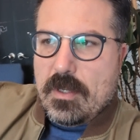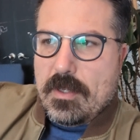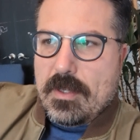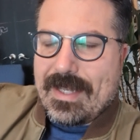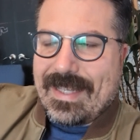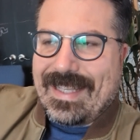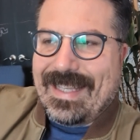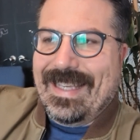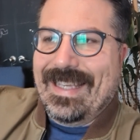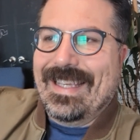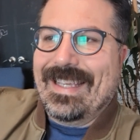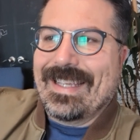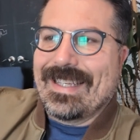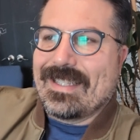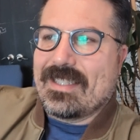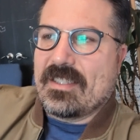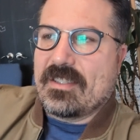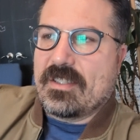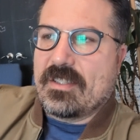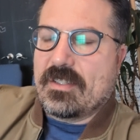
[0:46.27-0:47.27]
The
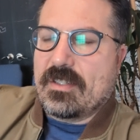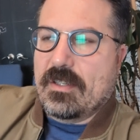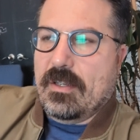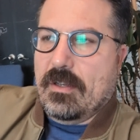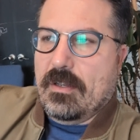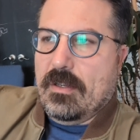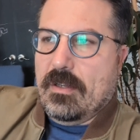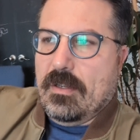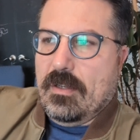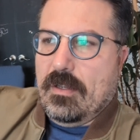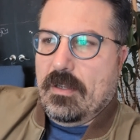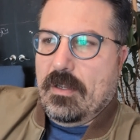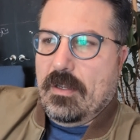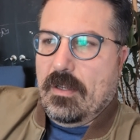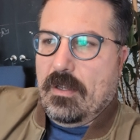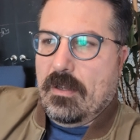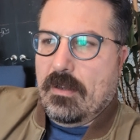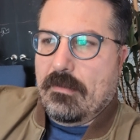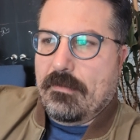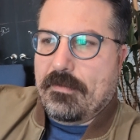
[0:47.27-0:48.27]
kings
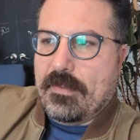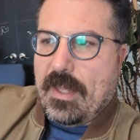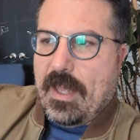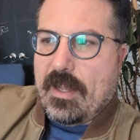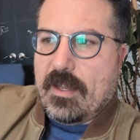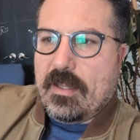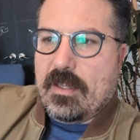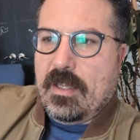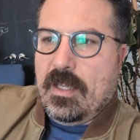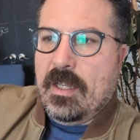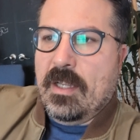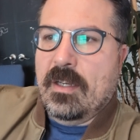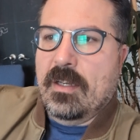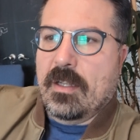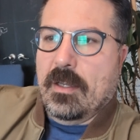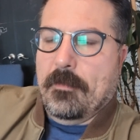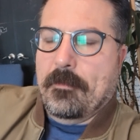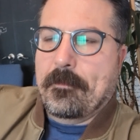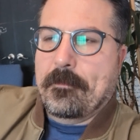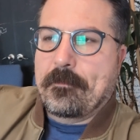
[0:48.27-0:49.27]
of that
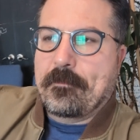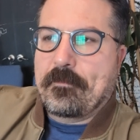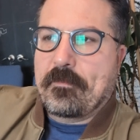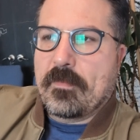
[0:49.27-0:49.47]
kingdom,